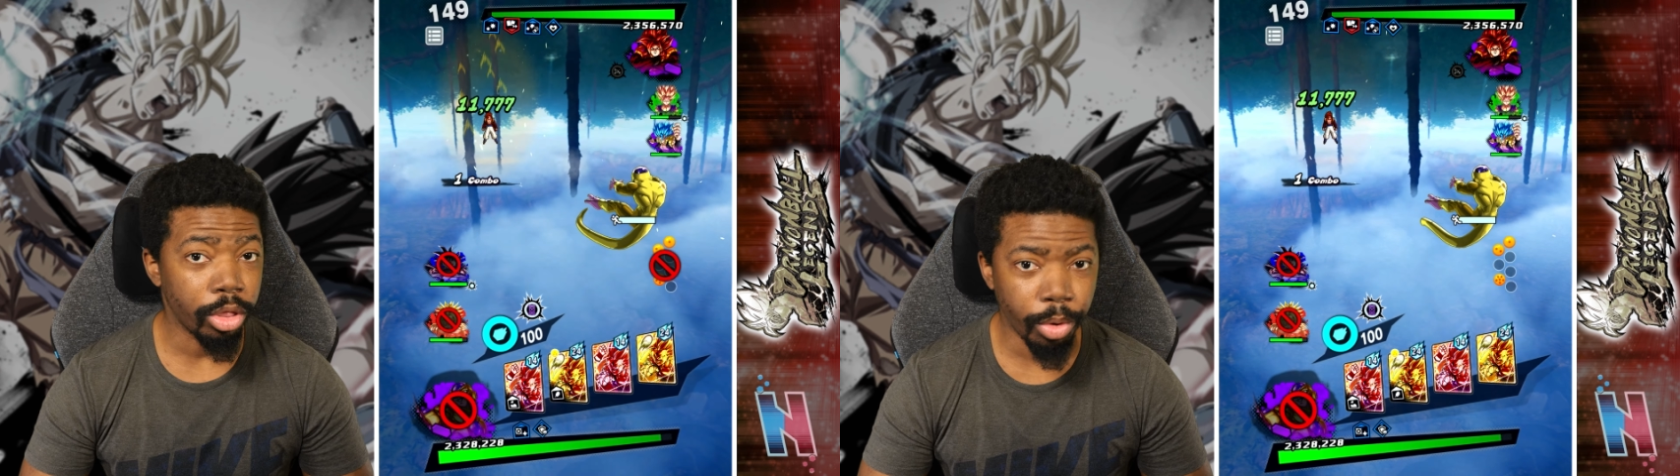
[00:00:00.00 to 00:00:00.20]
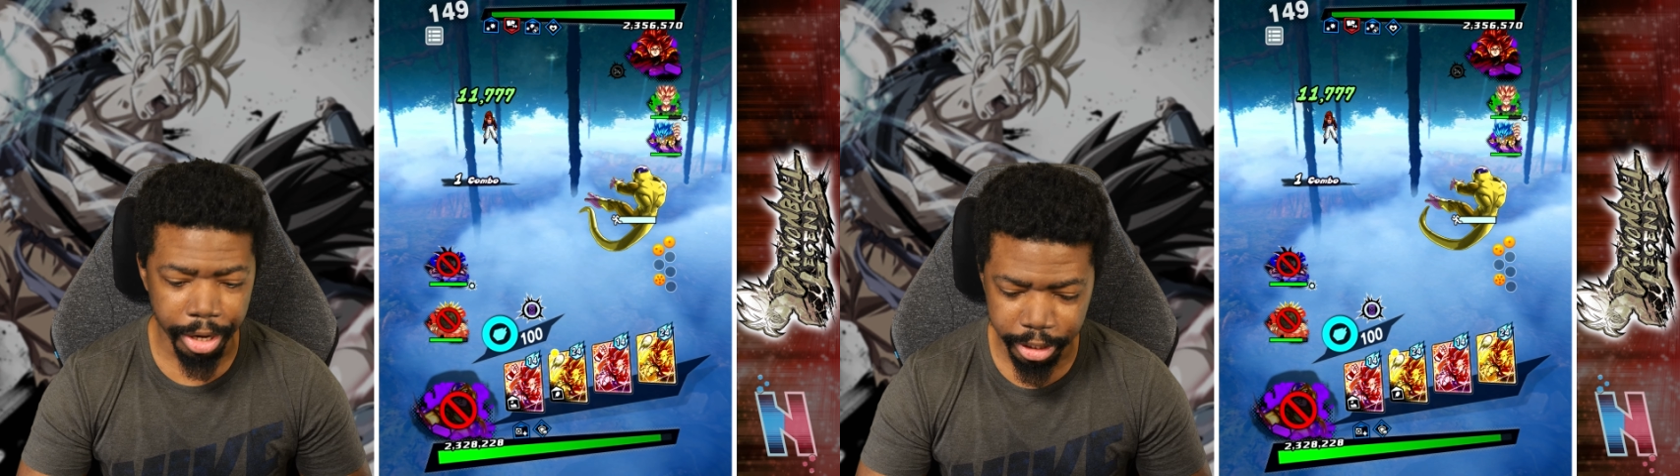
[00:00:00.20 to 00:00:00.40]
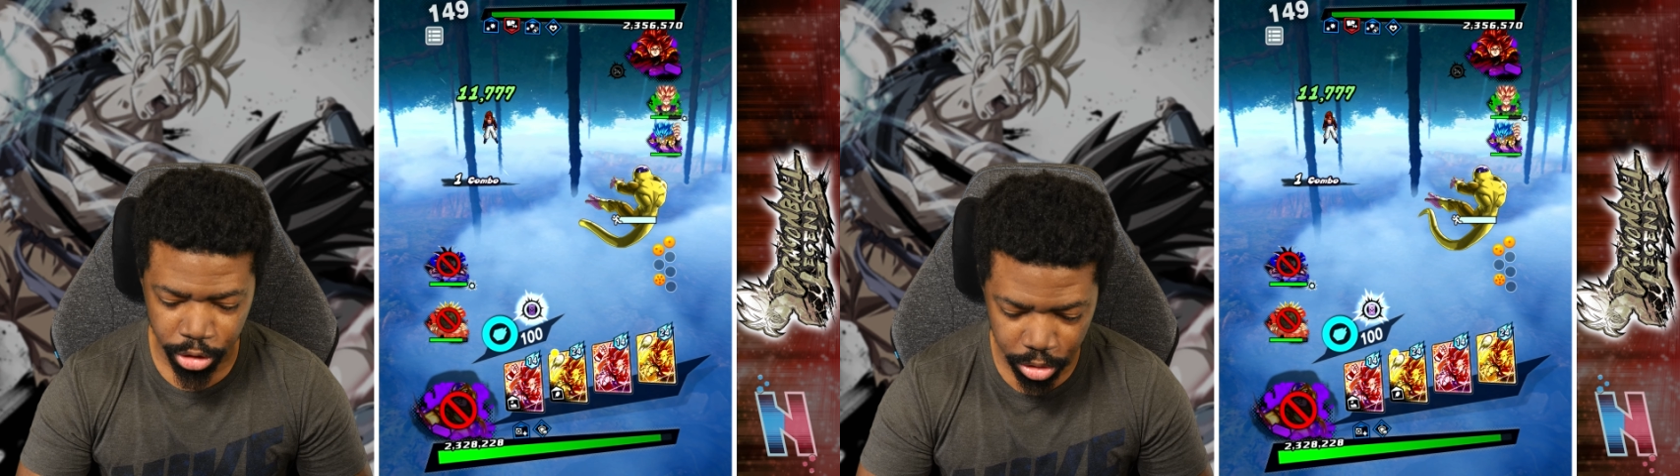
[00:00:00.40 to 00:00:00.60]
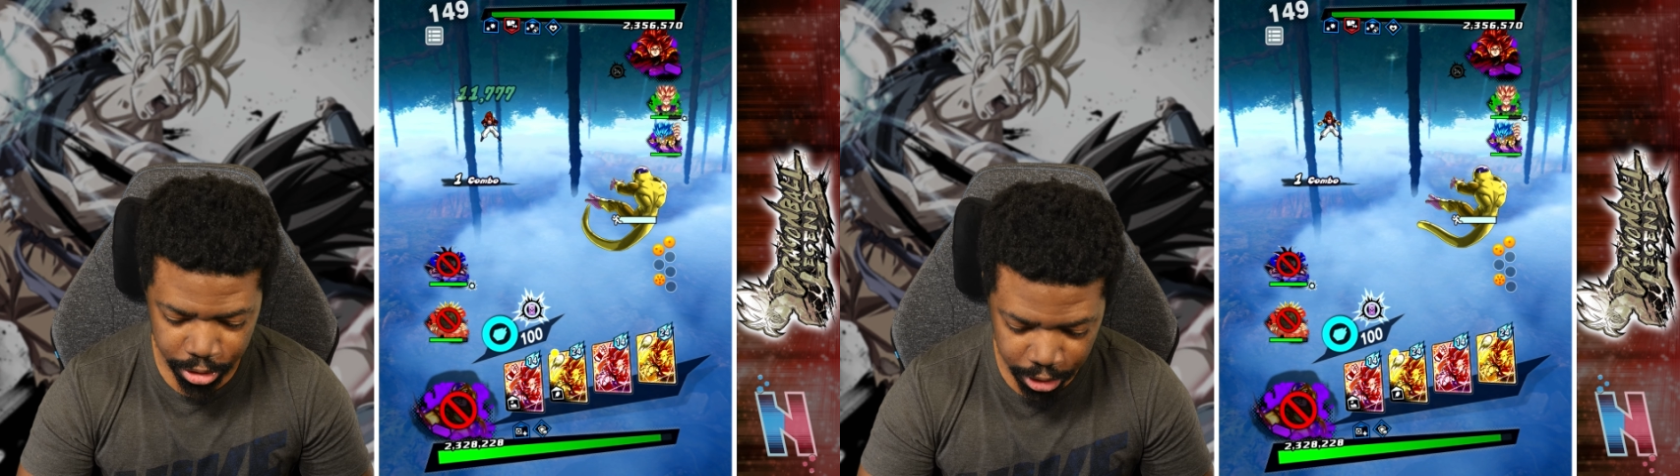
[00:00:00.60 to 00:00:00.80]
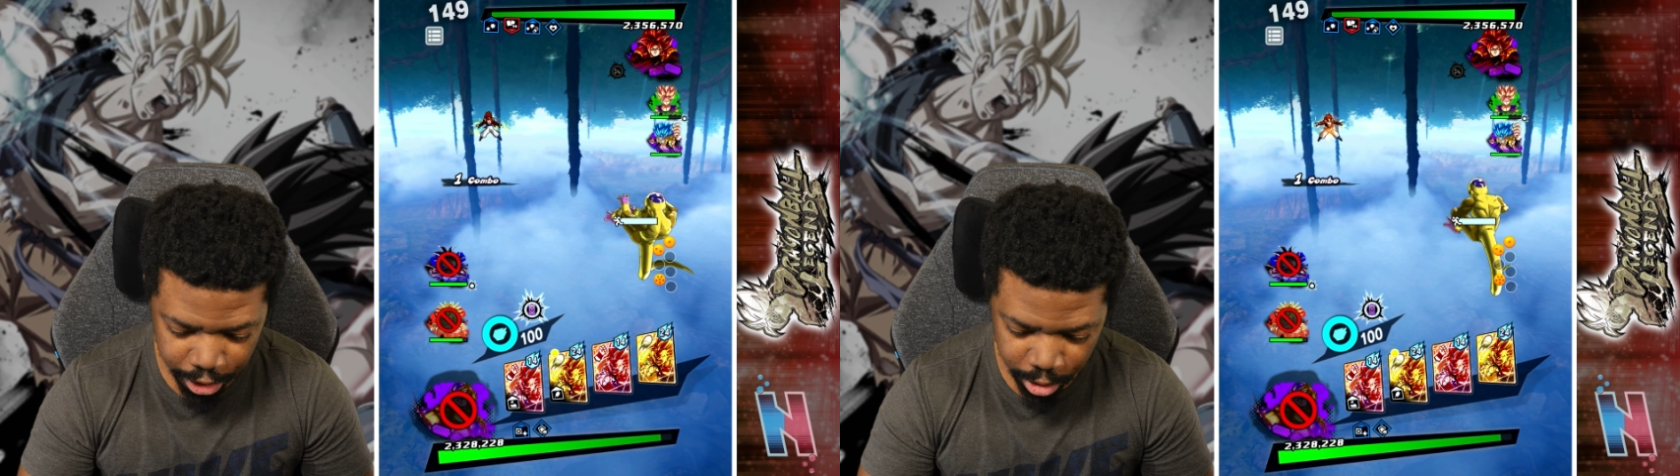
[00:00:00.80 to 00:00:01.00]
really want to get
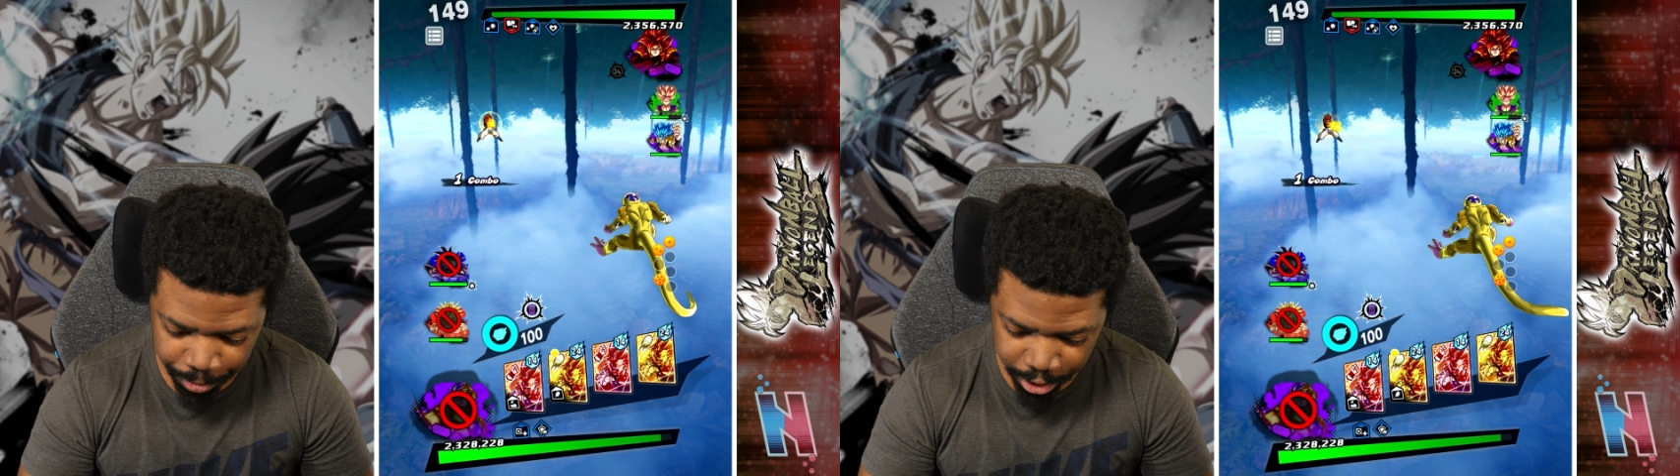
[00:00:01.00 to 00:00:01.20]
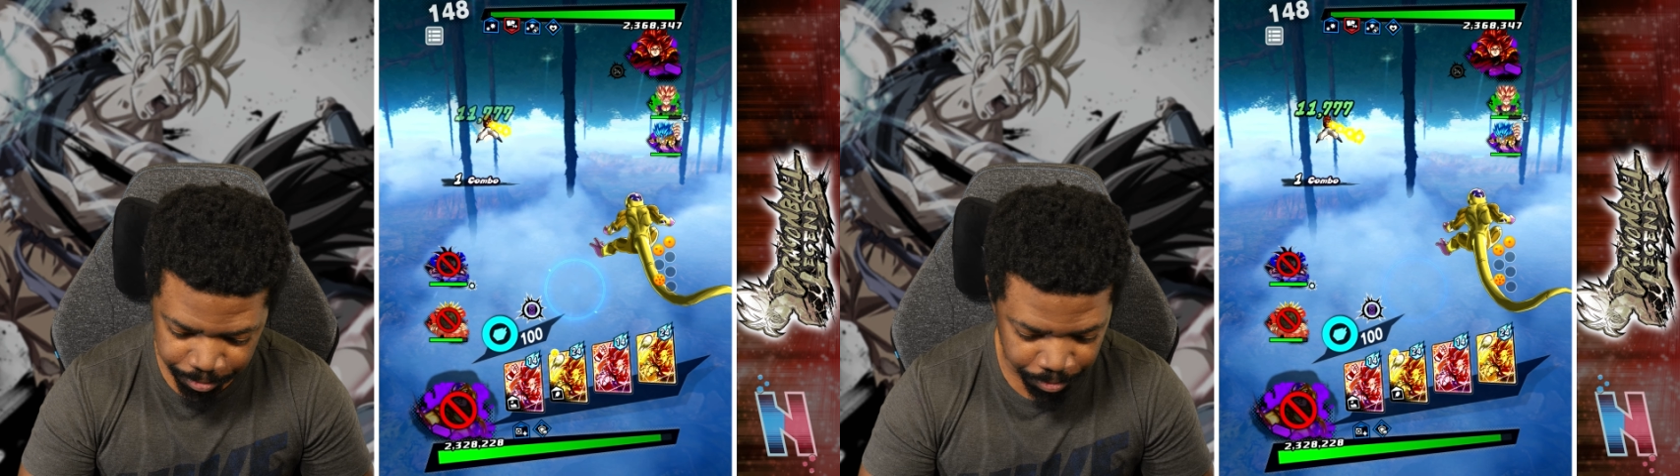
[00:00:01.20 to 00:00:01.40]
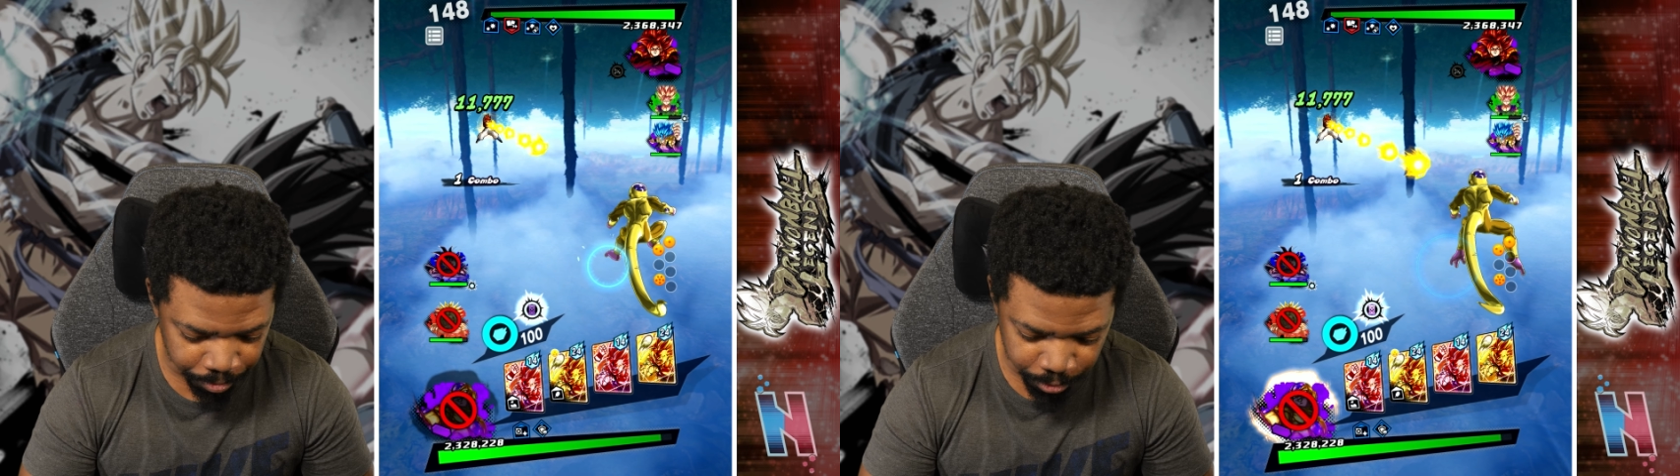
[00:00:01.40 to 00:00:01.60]
Turles in, but